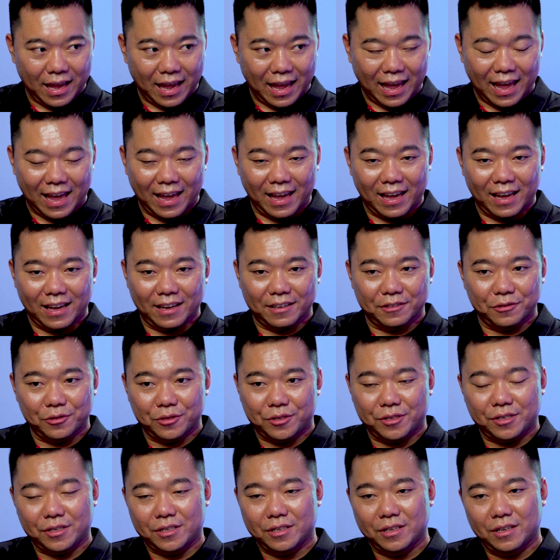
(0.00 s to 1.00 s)

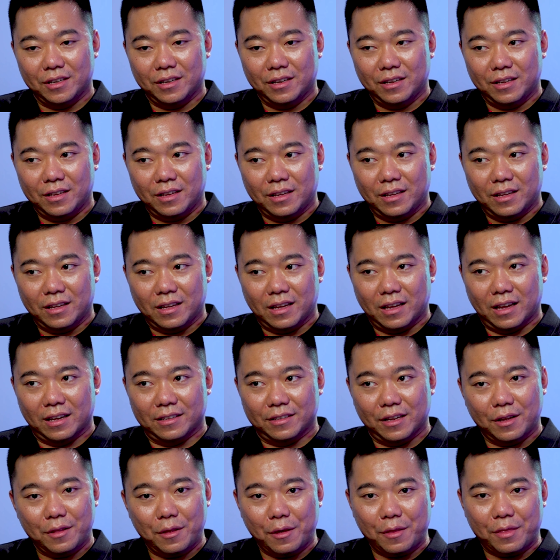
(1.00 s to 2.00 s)
And
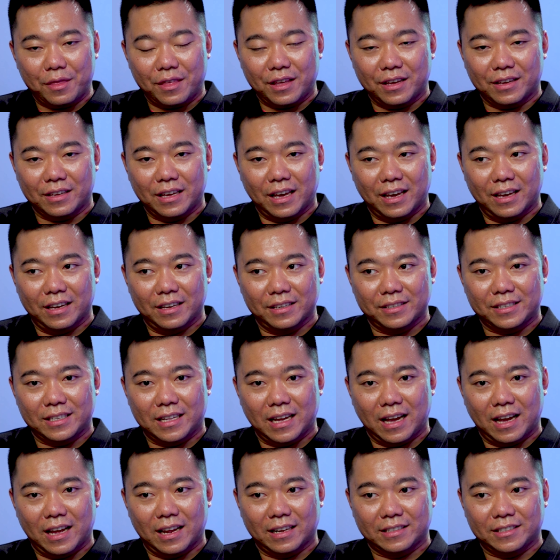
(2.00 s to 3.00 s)
another thing is
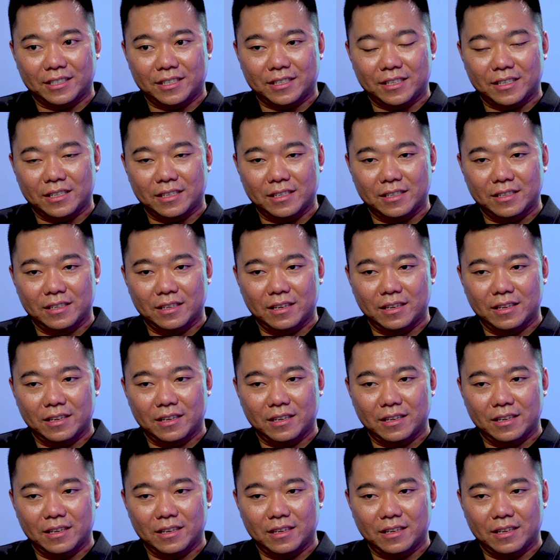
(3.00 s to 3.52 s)
that